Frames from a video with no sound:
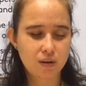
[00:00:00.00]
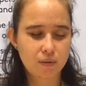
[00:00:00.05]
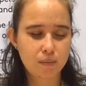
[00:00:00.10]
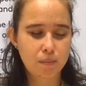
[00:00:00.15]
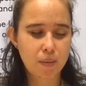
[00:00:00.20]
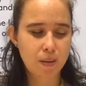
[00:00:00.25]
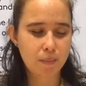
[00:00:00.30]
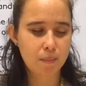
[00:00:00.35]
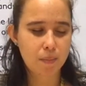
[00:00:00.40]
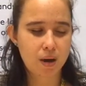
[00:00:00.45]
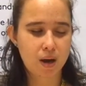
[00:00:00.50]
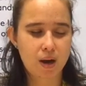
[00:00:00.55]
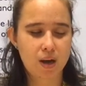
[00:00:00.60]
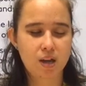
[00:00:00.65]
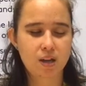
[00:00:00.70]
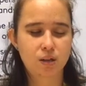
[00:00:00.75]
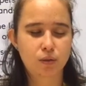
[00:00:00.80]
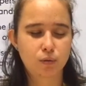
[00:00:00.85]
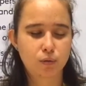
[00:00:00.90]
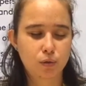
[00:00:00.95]
member
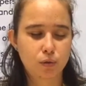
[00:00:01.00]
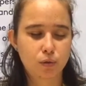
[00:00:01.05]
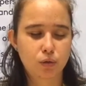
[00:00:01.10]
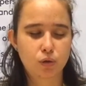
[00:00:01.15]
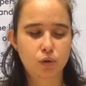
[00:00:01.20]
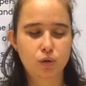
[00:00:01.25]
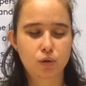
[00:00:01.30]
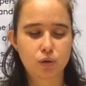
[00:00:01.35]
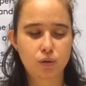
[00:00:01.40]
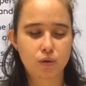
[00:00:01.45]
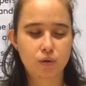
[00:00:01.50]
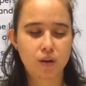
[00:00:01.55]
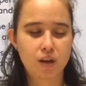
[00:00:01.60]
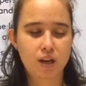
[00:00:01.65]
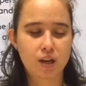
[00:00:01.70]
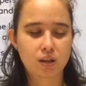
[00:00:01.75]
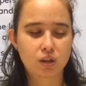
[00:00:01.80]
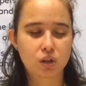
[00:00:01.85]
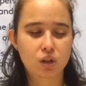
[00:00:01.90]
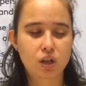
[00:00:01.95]
is forced to do
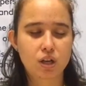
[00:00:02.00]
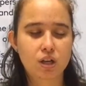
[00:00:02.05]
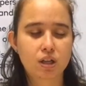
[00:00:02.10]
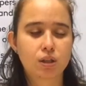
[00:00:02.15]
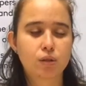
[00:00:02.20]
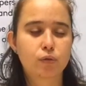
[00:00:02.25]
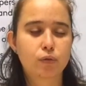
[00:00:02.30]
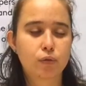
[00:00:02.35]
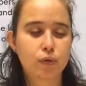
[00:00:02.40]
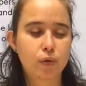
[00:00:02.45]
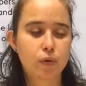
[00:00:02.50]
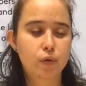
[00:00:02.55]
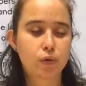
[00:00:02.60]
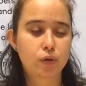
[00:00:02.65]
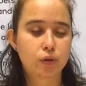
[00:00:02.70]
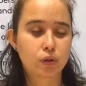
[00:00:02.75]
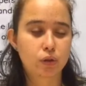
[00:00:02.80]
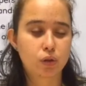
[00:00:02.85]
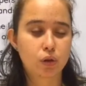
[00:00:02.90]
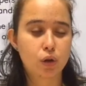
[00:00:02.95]
is she is
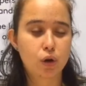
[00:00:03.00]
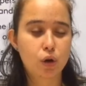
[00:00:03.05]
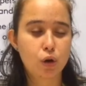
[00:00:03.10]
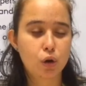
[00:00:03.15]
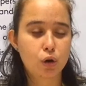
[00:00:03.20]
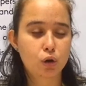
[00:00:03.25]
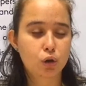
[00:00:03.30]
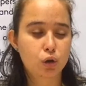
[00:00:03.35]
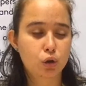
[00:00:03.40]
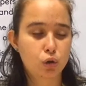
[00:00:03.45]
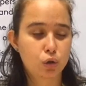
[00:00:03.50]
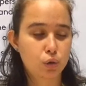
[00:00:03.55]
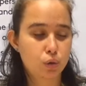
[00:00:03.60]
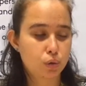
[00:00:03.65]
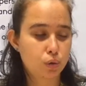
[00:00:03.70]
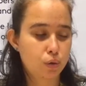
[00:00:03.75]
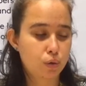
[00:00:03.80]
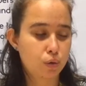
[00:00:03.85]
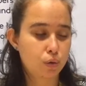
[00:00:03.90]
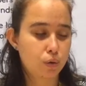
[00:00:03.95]
forced
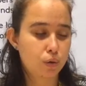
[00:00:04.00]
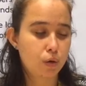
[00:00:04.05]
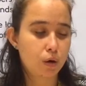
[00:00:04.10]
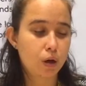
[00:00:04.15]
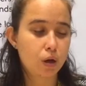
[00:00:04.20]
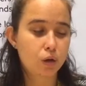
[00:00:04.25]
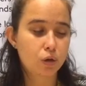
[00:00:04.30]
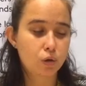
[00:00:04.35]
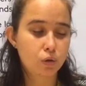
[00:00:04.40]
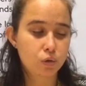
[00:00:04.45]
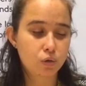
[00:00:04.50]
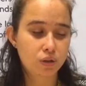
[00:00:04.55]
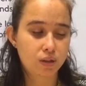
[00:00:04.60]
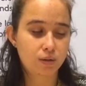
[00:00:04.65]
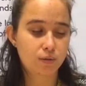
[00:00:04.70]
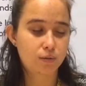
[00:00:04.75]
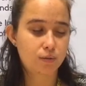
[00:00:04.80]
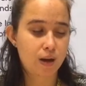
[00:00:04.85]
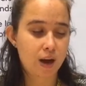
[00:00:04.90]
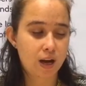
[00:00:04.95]
to lose a
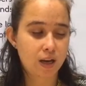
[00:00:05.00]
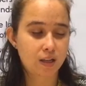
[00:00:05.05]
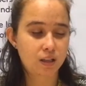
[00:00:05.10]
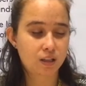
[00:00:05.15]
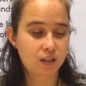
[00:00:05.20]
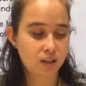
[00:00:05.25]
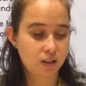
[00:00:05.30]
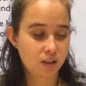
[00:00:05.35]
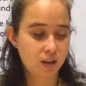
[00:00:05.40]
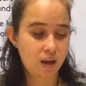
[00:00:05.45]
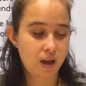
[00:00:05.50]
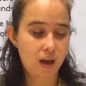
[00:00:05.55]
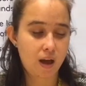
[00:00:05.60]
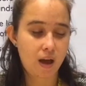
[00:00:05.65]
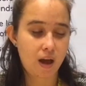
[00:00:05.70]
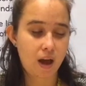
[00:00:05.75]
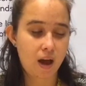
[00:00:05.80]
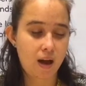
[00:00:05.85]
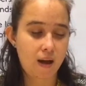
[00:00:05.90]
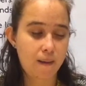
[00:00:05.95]
fight.
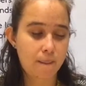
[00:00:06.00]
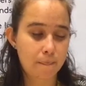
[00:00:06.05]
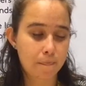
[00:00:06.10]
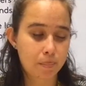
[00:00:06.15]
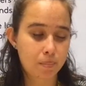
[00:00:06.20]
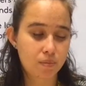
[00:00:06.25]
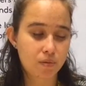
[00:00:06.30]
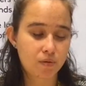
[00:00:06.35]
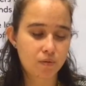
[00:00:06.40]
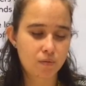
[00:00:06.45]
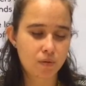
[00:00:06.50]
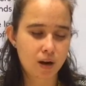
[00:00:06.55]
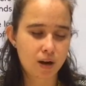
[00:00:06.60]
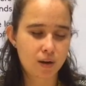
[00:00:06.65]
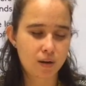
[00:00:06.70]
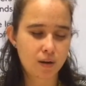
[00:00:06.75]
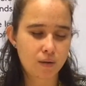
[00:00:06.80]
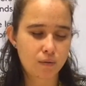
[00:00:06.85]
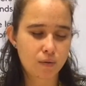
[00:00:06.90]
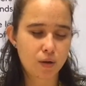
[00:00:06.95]

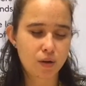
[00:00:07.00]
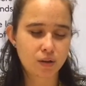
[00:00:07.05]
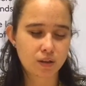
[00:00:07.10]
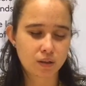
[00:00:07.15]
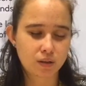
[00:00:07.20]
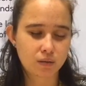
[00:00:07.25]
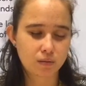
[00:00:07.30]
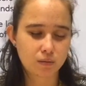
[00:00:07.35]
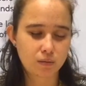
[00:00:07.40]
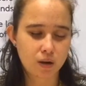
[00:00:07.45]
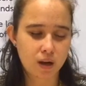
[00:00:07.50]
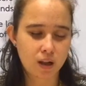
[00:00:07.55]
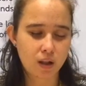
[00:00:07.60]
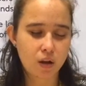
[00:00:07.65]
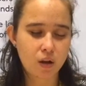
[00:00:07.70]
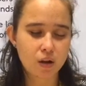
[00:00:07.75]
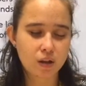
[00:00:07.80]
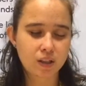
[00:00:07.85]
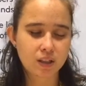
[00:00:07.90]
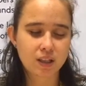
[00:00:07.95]
One of
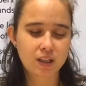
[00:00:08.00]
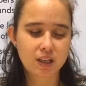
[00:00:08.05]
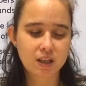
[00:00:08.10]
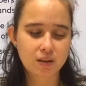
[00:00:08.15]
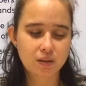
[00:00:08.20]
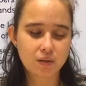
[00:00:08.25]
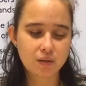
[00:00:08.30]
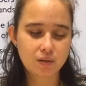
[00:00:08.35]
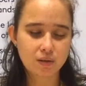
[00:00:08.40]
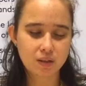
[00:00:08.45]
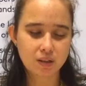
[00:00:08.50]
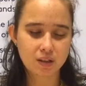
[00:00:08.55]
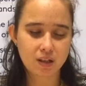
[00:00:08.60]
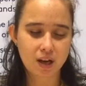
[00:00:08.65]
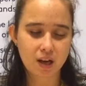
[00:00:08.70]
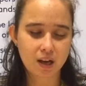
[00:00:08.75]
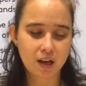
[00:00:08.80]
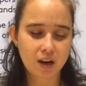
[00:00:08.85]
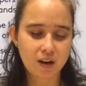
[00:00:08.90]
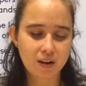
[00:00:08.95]
her skills
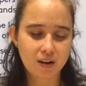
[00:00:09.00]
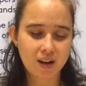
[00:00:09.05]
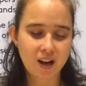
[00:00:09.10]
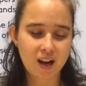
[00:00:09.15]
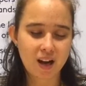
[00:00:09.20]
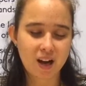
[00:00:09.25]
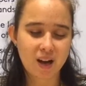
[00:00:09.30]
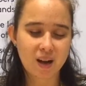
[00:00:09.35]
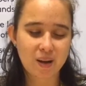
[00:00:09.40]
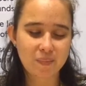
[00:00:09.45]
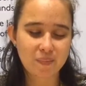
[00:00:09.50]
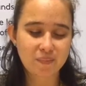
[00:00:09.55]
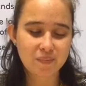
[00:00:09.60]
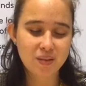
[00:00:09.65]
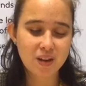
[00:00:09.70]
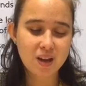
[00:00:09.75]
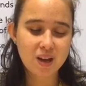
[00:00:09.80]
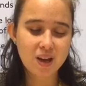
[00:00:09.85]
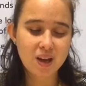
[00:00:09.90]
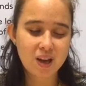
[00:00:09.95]

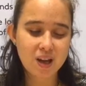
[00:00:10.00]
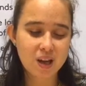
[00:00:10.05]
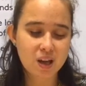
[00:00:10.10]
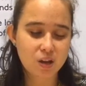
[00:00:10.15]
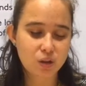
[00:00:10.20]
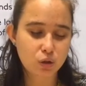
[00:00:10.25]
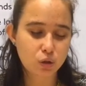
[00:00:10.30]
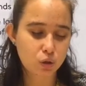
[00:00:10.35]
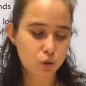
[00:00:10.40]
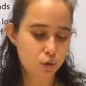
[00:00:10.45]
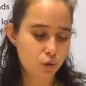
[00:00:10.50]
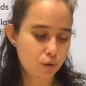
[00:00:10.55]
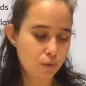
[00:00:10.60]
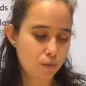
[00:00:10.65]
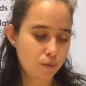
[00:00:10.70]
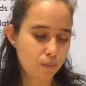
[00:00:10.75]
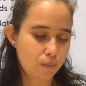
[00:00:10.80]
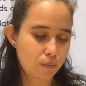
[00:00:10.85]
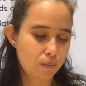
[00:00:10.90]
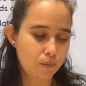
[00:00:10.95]
is
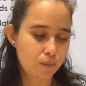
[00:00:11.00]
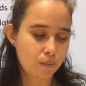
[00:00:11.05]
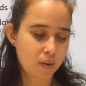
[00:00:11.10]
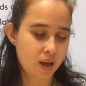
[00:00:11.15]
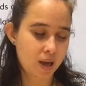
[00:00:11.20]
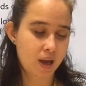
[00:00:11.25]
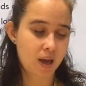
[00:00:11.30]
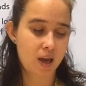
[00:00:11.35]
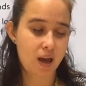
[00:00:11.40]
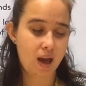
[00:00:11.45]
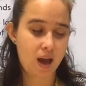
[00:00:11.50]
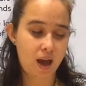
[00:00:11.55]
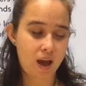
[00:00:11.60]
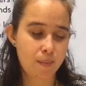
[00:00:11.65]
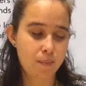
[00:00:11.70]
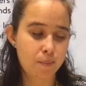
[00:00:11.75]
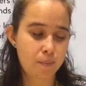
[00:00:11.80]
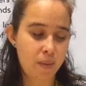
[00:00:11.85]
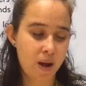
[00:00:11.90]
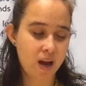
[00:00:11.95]
to be a
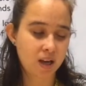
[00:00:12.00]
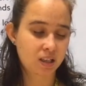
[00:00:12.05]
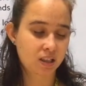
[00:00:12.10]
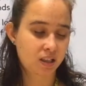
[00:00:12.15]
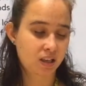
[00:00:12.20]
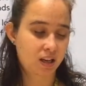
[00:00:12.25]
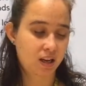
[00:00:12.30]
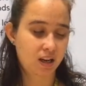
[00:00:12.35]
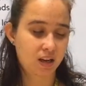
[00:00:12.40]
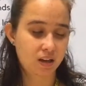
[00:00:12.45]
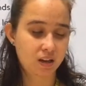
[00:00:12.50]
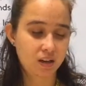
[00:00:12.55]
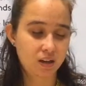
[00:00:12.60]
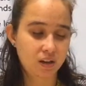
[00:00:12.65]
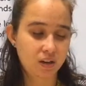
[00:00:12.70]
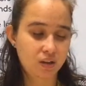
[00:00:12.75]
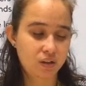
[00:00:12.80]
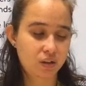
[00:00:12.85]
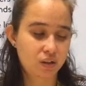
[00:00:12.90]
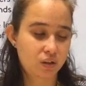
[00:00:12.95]
battler.
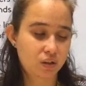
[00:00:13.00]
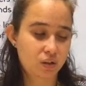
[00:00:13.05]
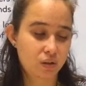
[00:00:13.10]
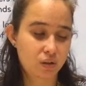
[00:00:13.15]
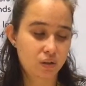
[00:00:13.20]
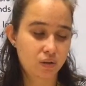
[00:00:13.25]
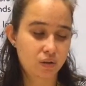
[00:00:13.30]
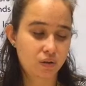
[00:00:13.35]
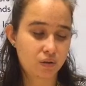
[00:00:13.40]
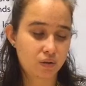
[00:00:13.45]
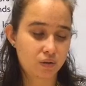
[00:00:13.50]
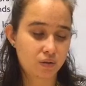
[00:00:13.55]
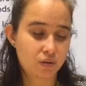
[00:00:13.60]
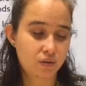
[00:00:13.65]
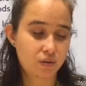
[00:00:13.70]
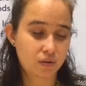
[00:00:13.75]
So